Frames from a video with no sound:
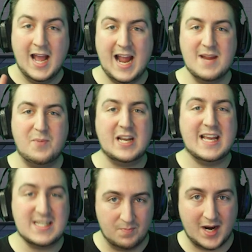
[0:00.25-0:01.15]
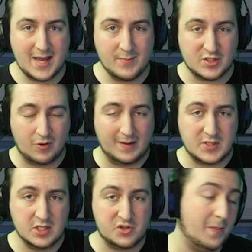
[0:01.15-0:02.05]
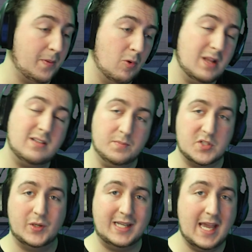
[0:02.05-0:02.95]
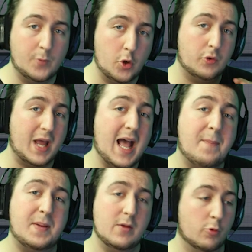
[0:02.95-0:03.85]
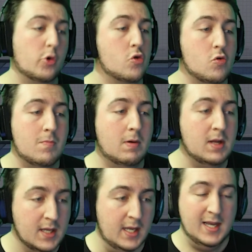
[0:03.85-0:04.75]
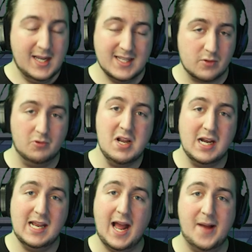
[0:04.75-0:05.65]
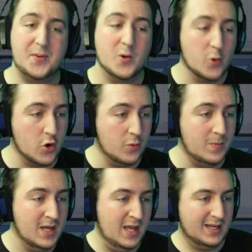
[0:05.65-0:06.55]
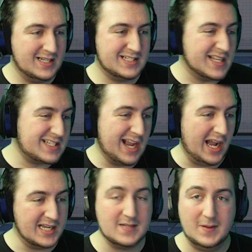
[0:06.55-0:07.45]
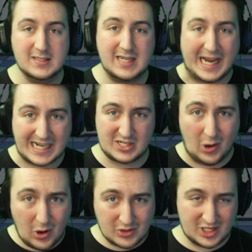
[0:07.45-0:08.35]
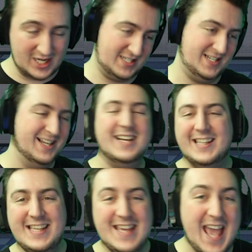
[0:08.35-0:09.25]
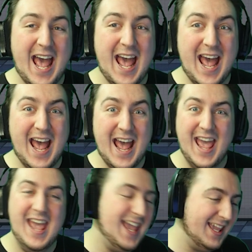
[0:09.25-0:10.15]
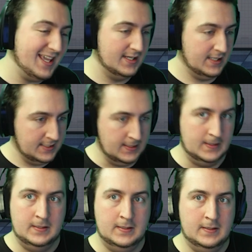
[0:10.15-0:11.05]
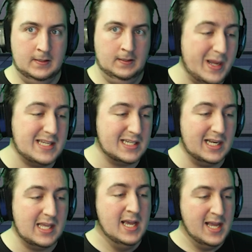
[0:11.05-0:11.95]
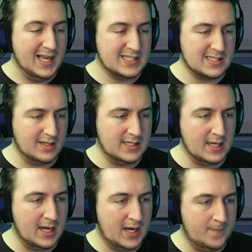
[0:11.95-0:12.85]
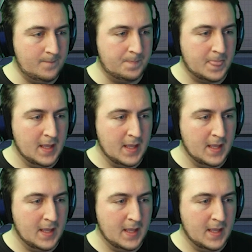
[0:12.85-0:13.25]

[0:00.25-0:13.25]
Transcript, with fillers: Hey buddies, my name is CrapChinStrap and welcome to a game called Happy Room. It's a really happy room, because this guy's about to get tortured. Yay! Basically, it's like a